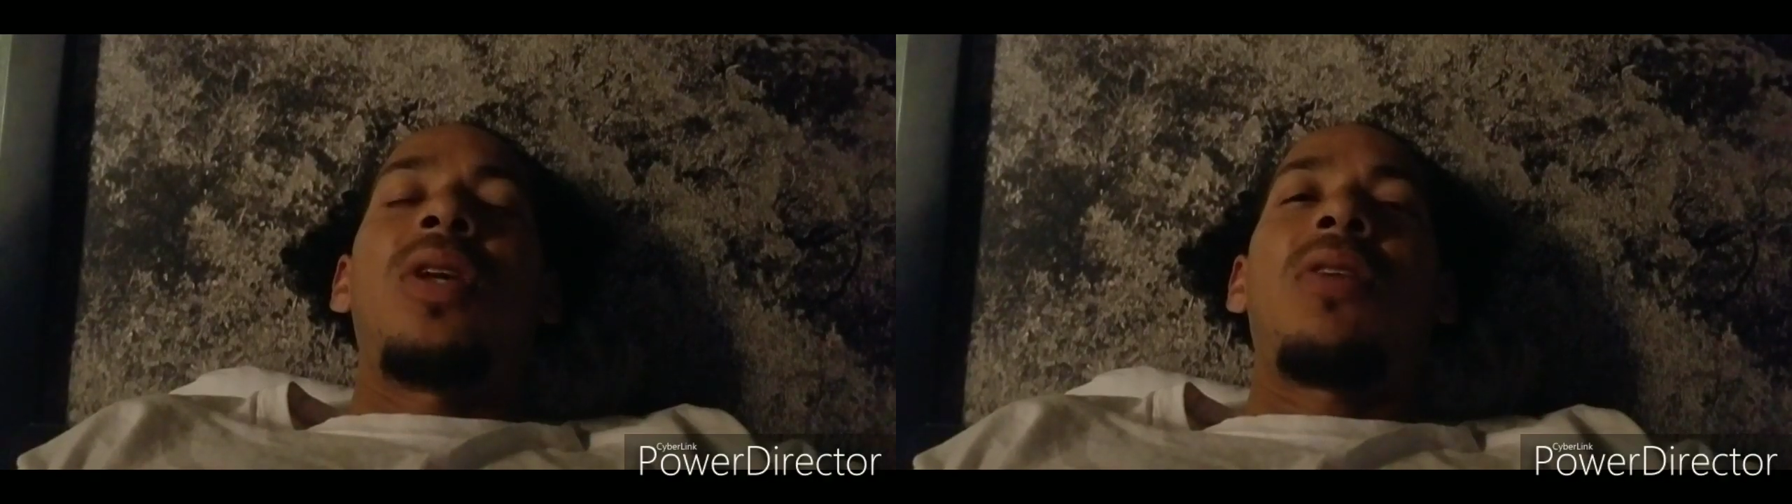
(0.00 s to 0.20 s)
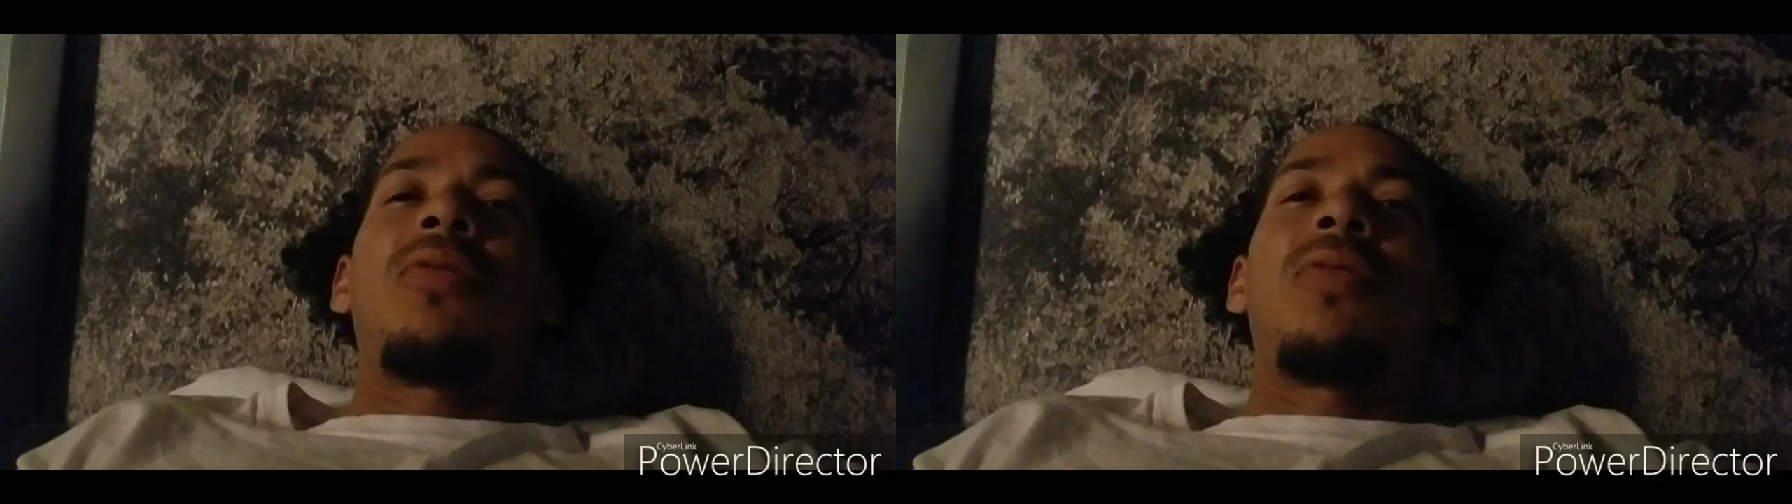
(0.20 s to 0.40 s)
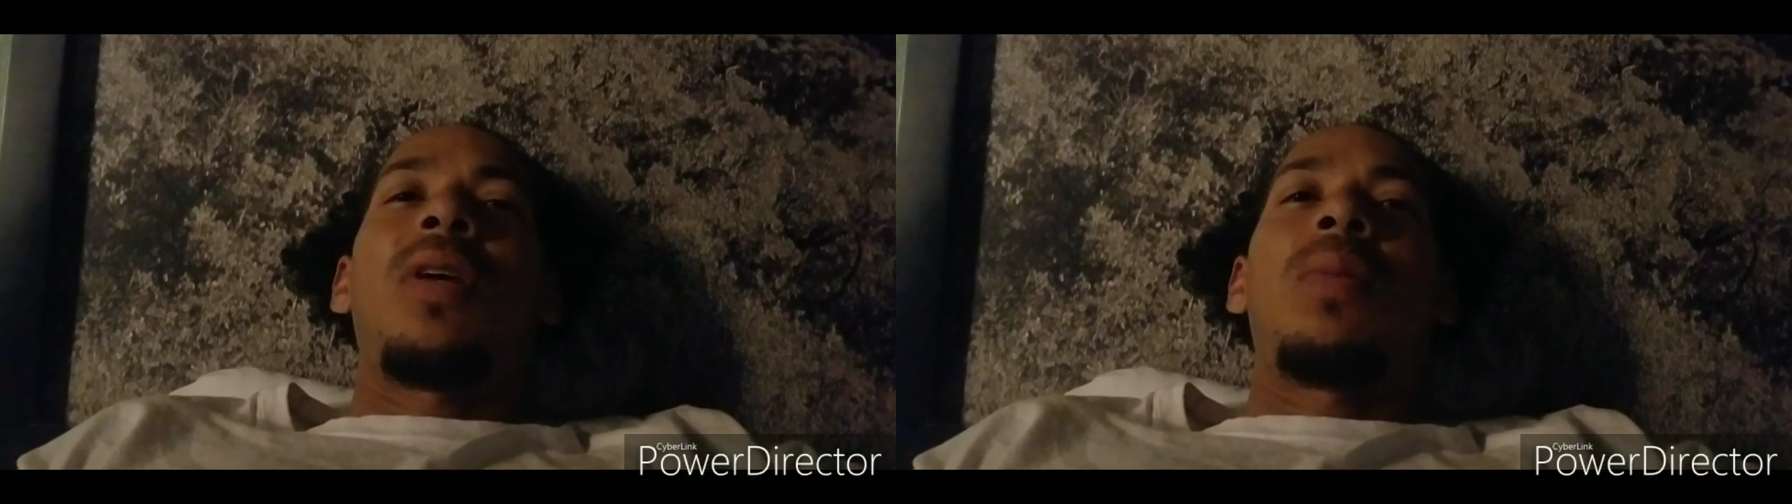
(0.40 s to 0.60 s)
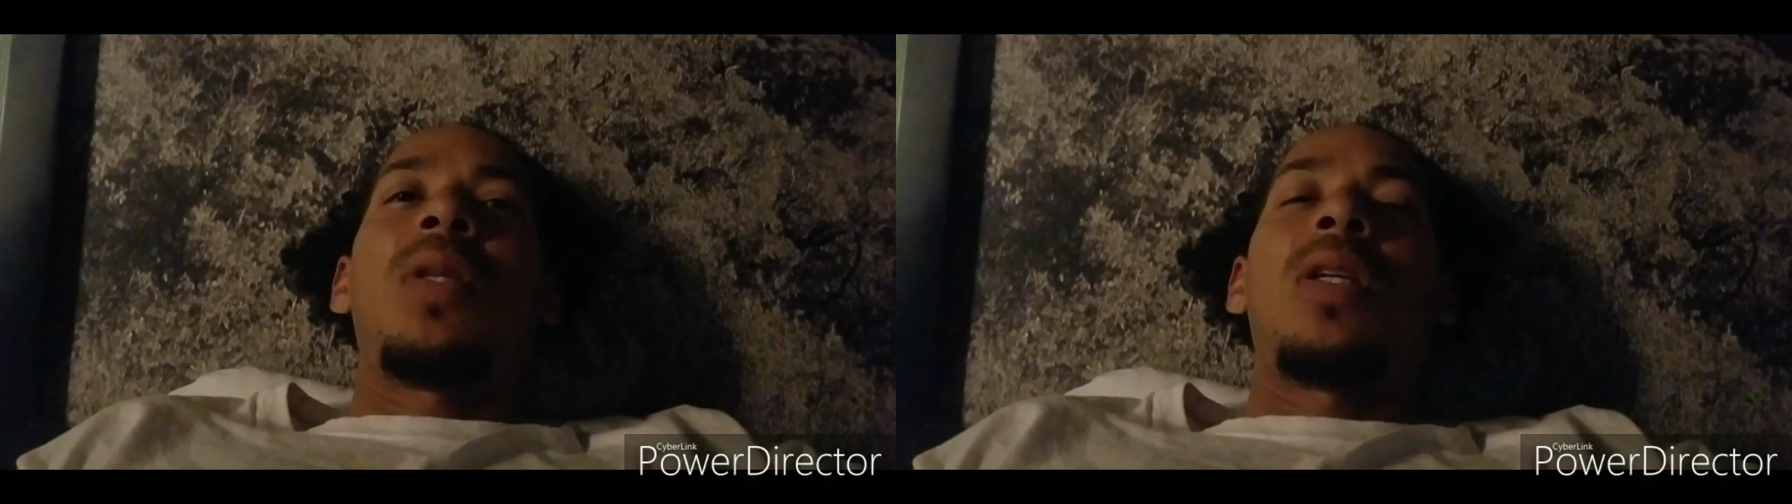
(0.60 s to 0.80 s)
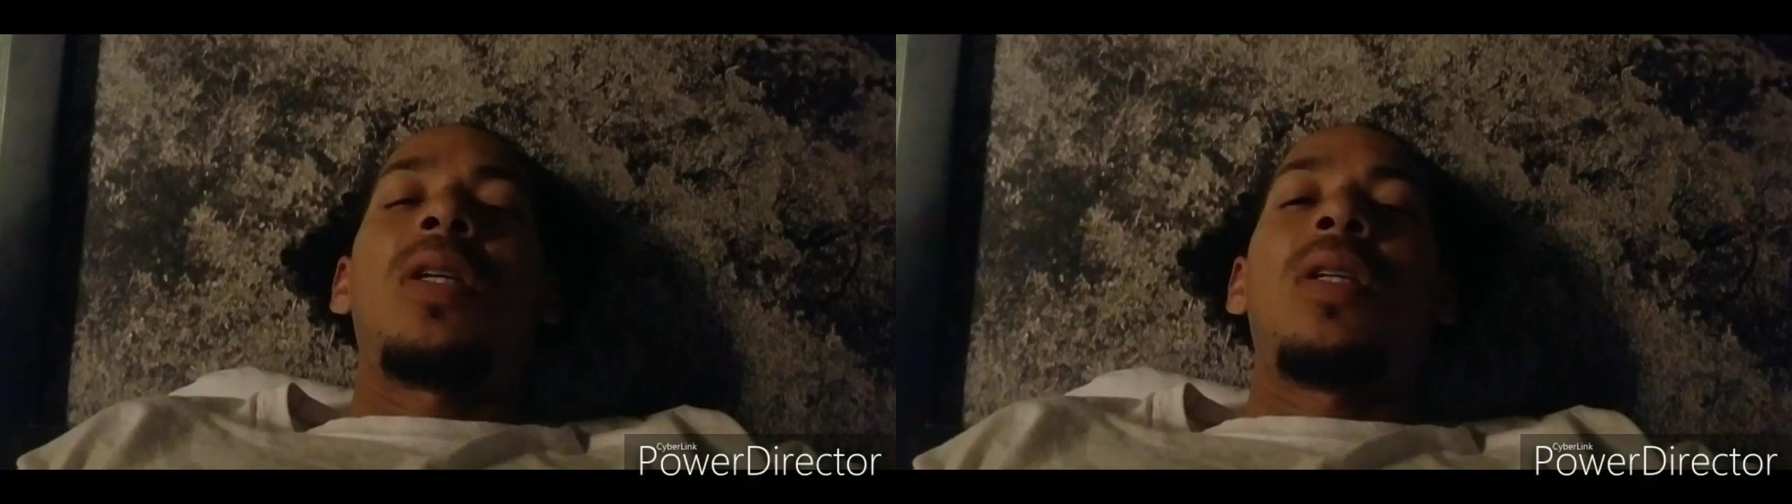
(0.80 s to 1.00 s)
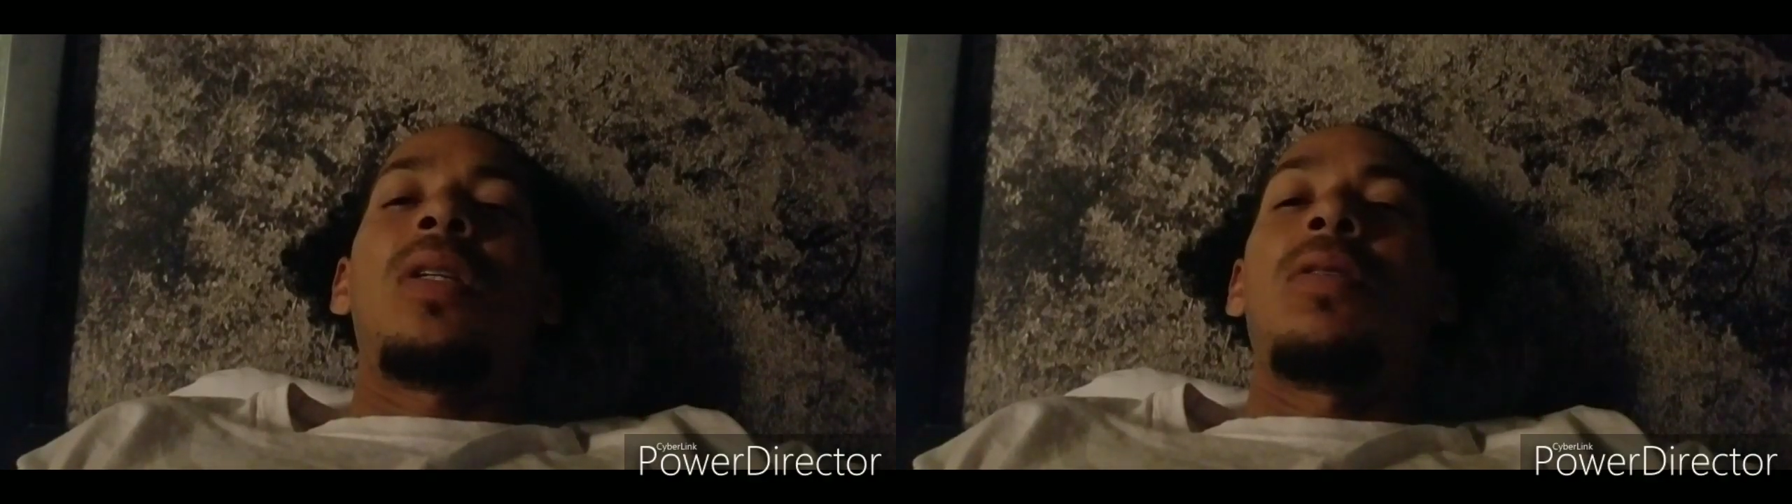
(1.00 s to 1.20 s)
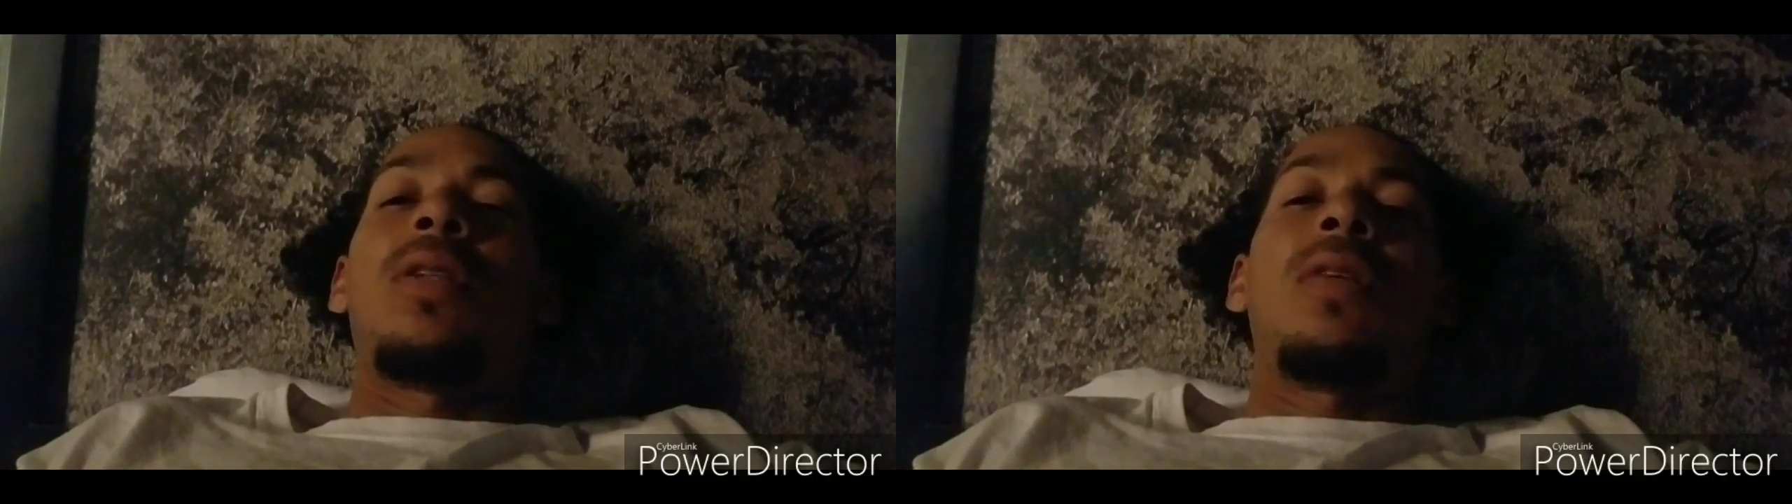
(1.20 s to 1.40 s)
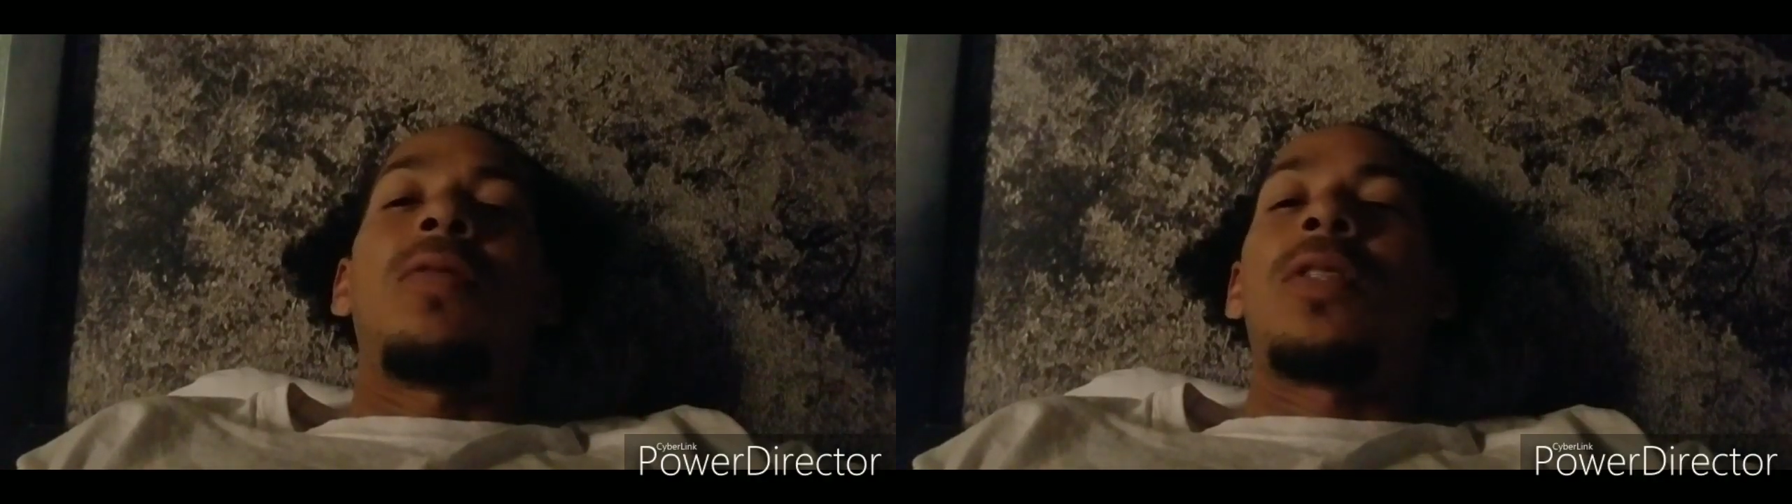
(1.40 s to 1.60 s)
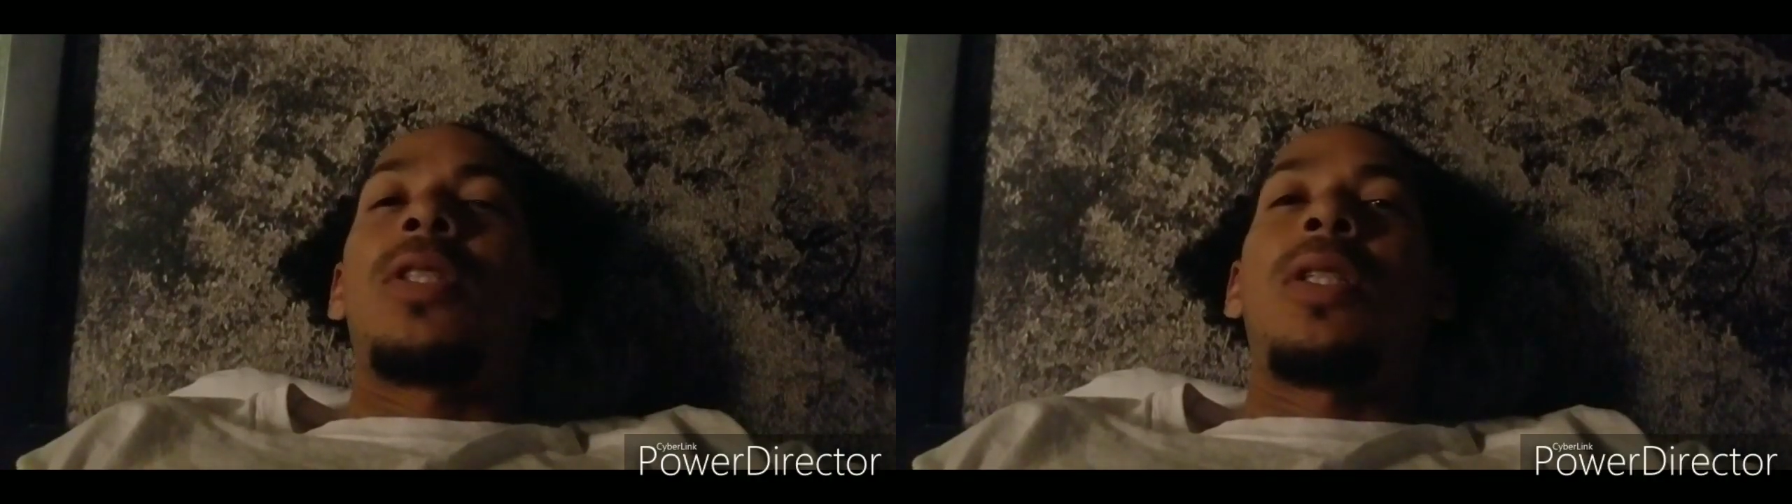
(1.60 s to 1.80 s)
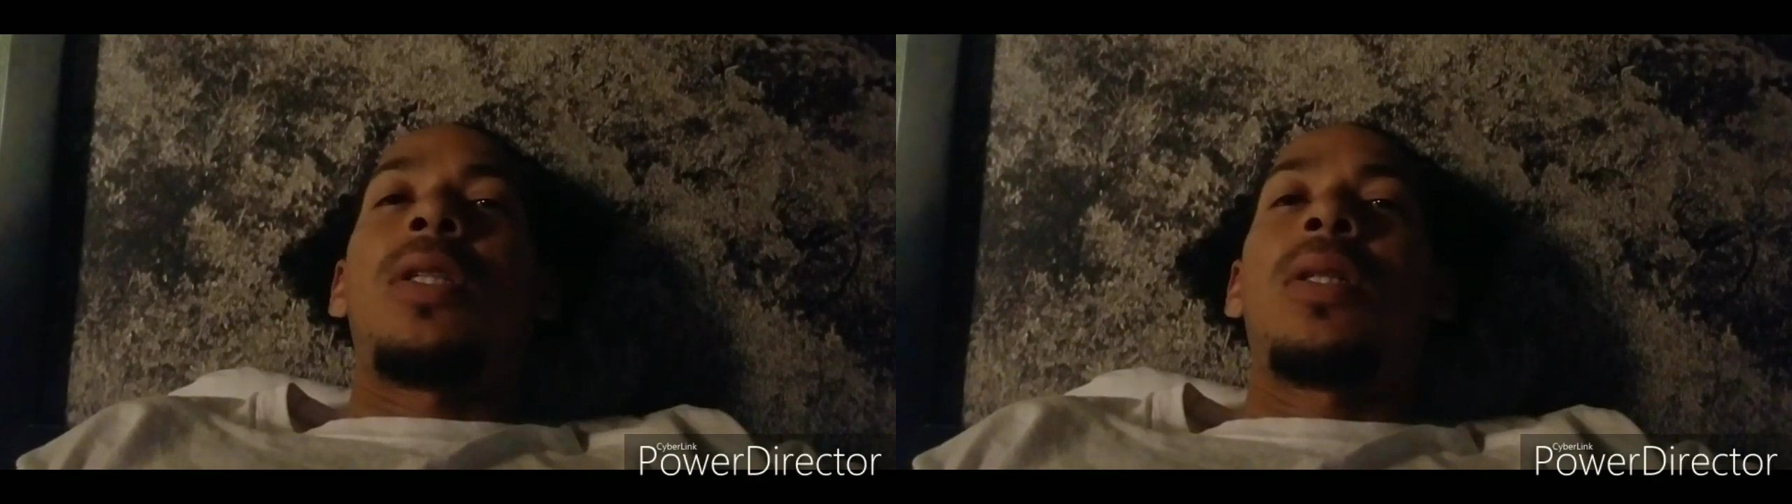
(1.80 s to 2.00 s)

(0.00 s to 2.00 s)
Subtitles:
have a family that you never see.